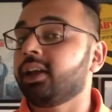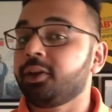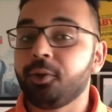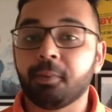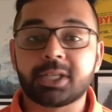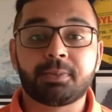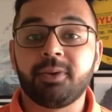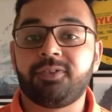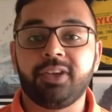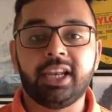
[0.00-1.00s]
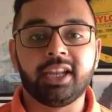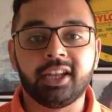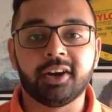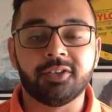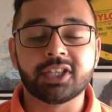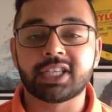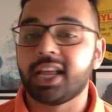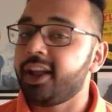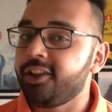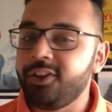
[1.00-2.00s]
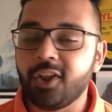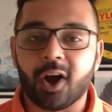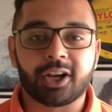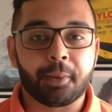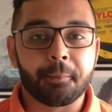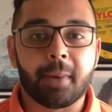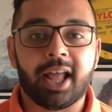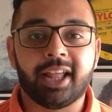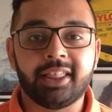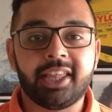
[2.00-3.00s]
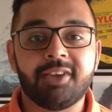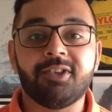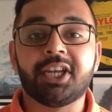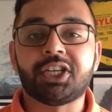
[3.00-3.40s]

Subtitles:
You must be feeling nervous. Not Bala Devi.